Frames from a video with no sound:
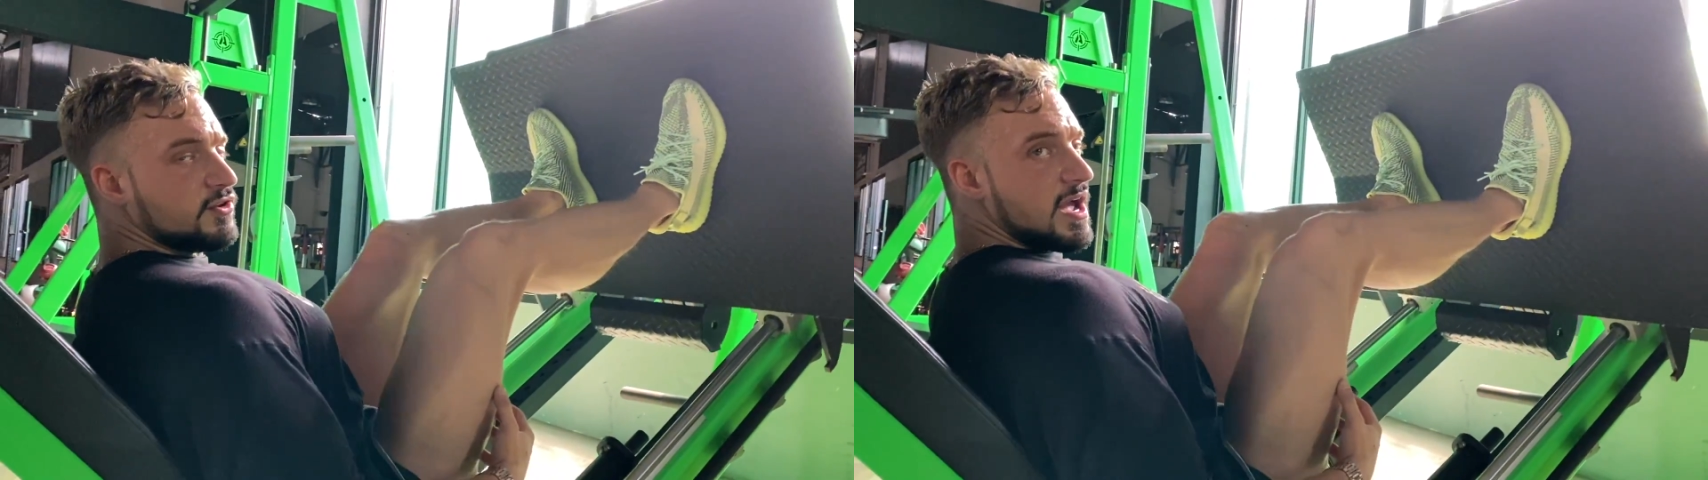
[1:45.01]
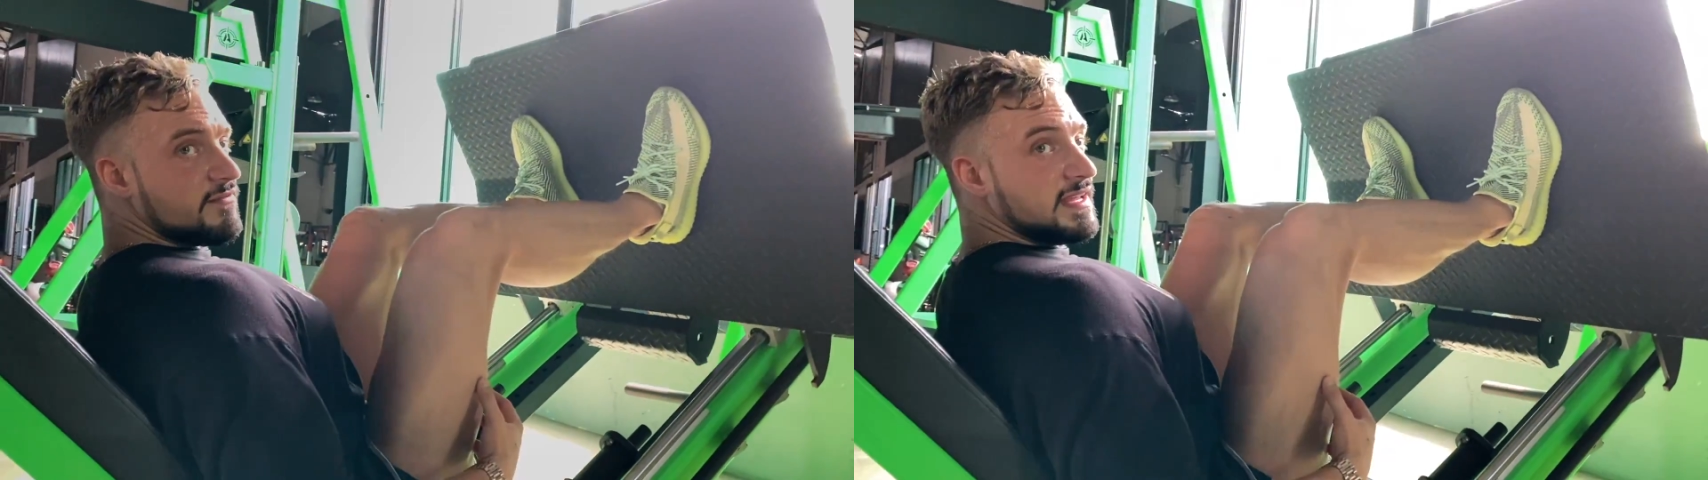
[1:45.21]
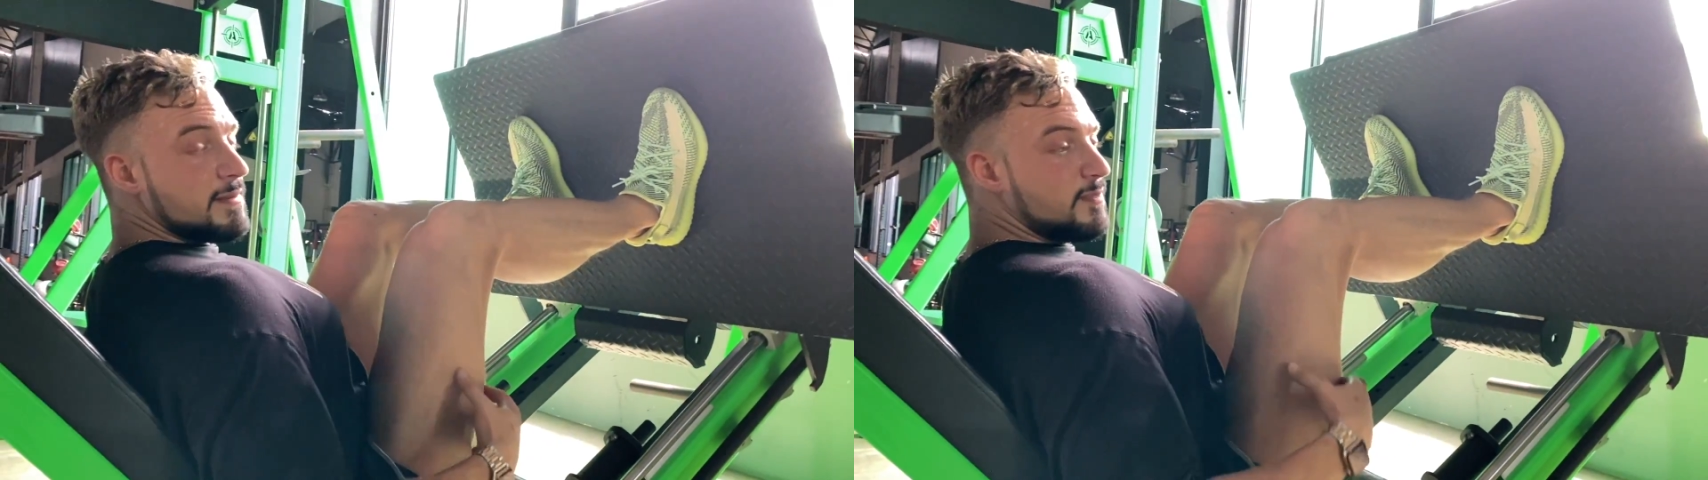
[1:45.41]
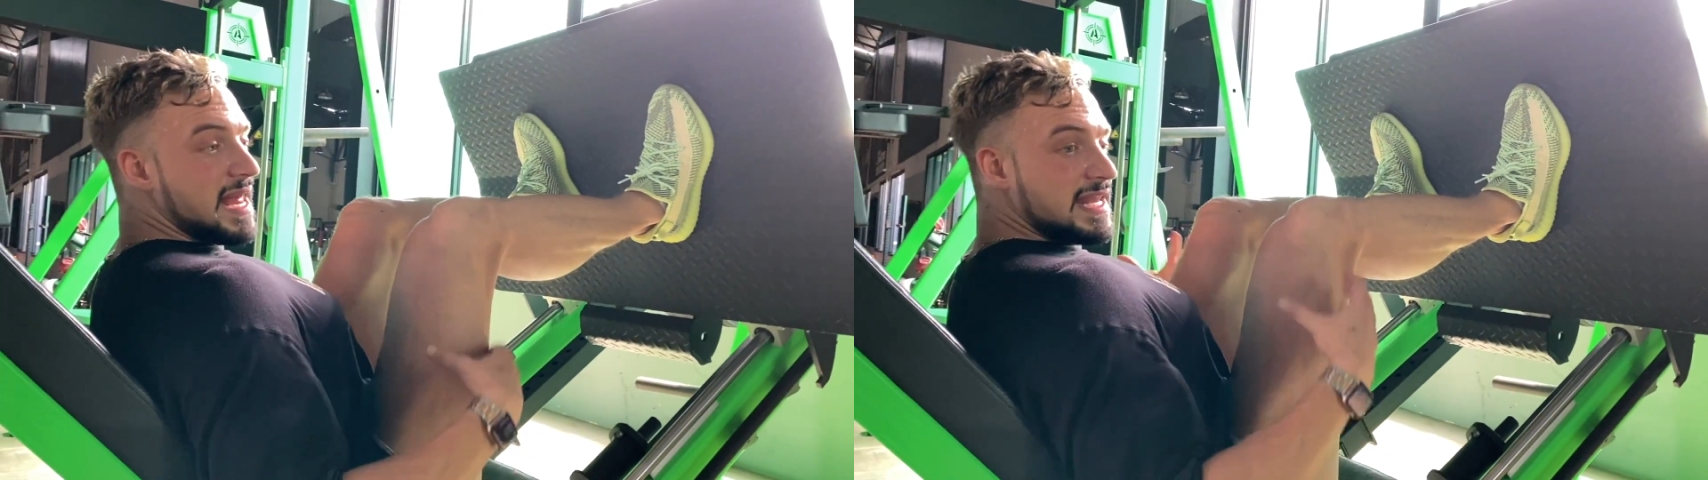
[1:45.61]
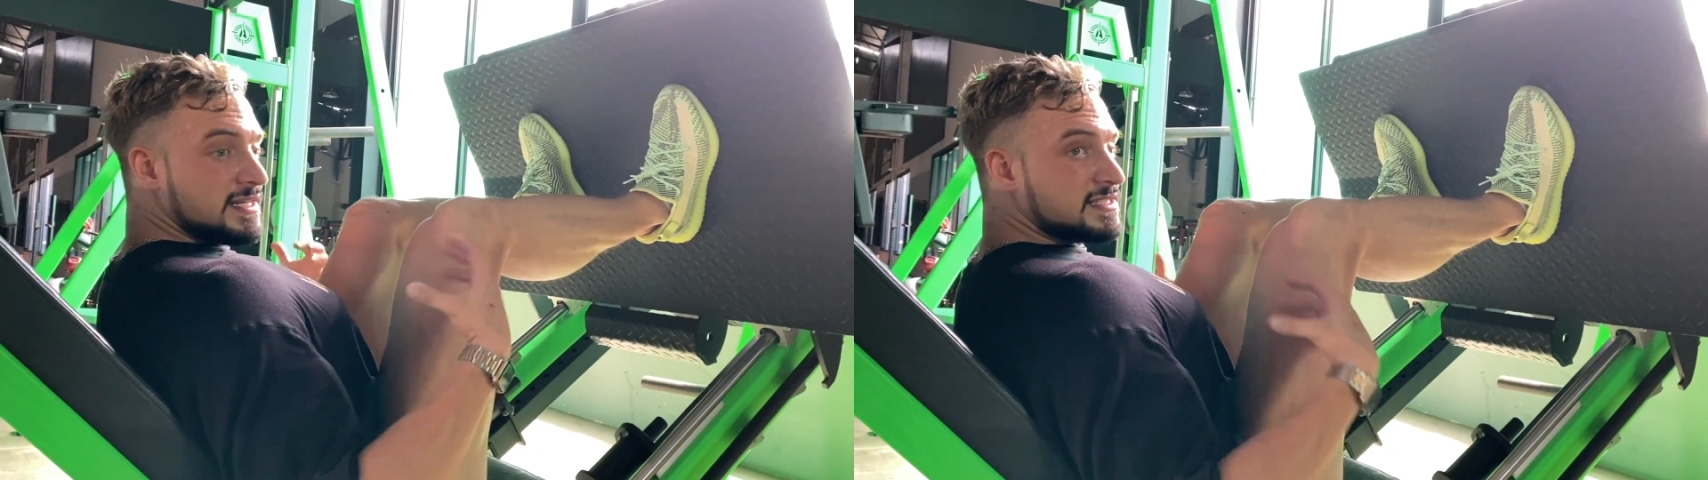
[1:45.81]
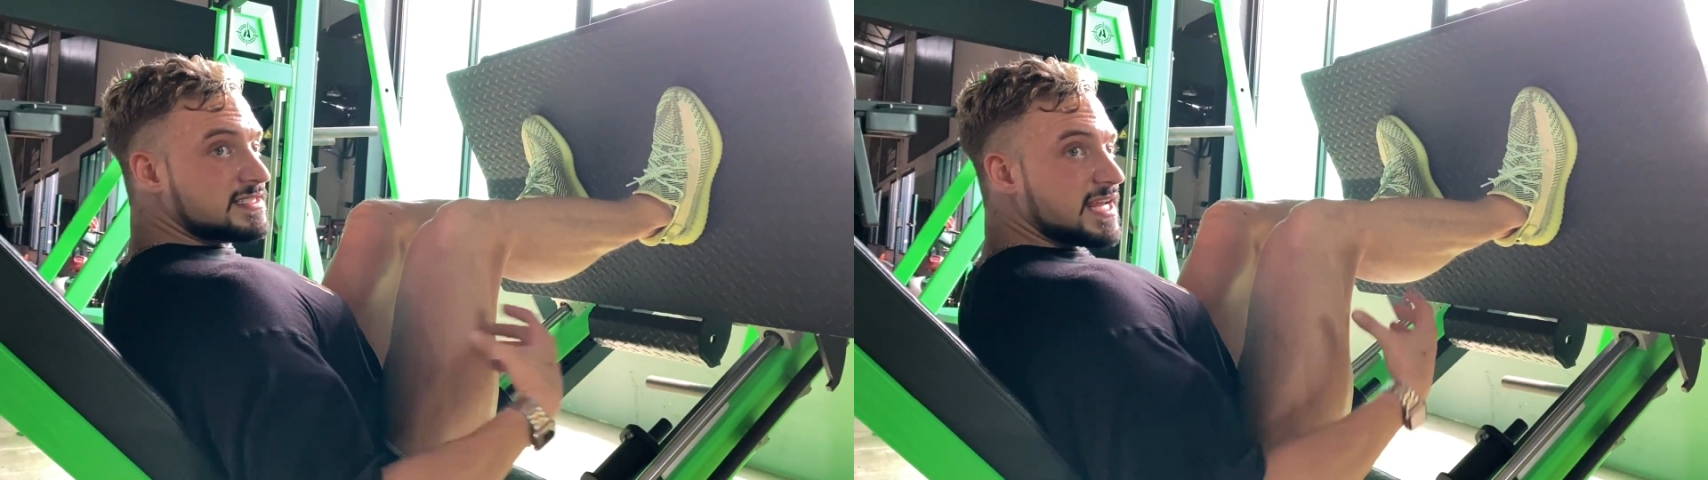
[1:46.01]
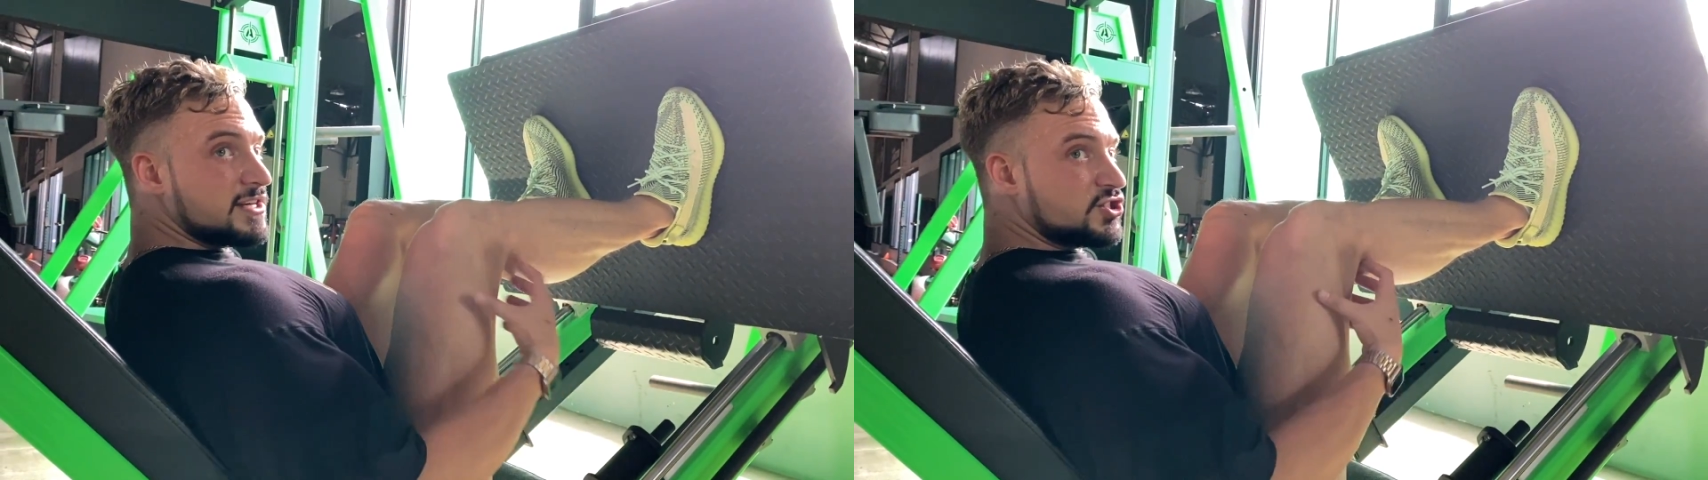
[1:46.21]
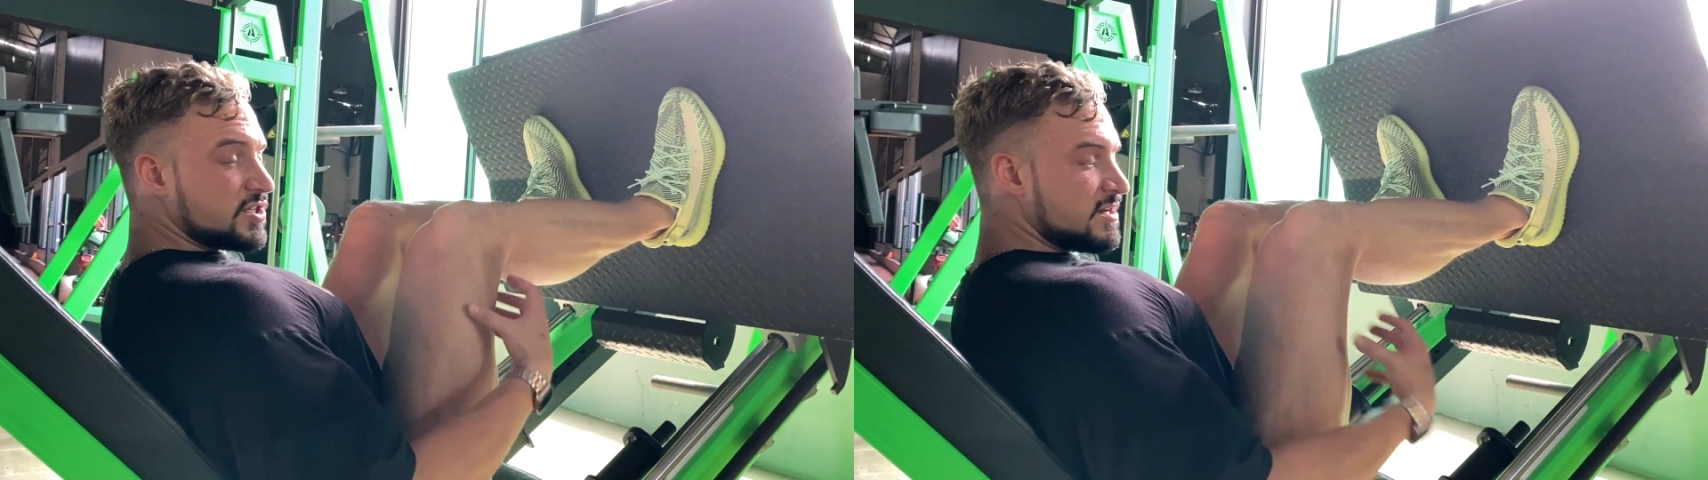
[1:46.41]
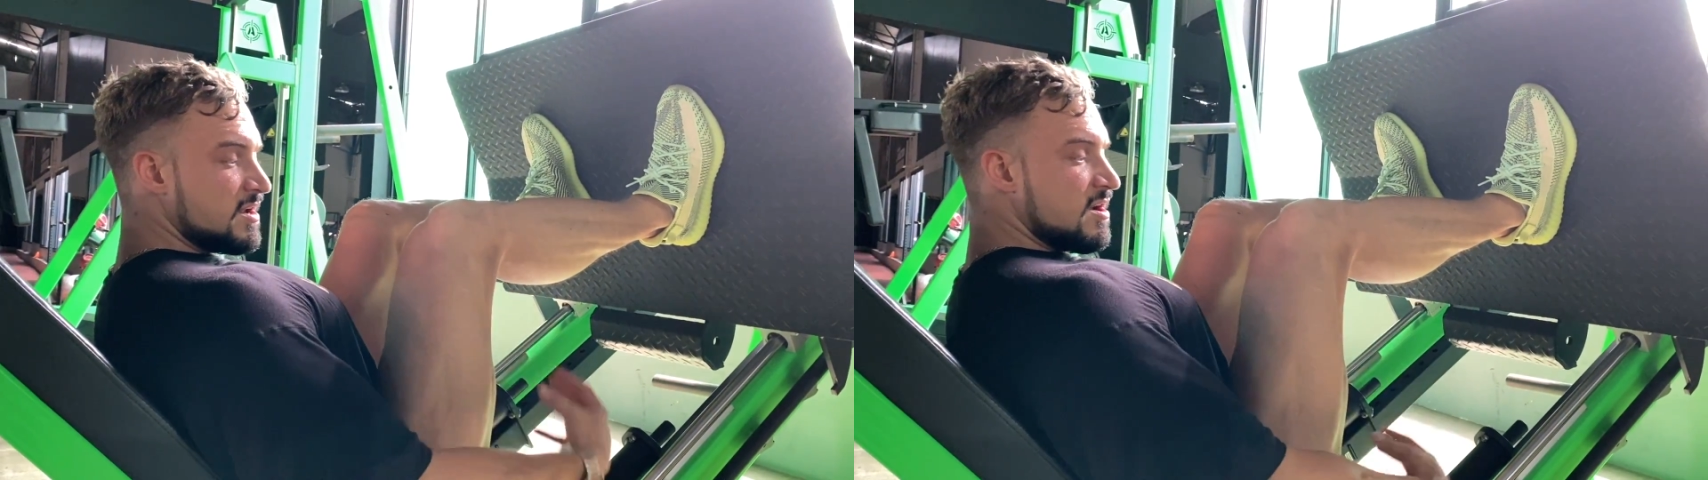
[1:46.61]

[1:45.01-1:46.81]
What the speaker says: you're having a balanced tension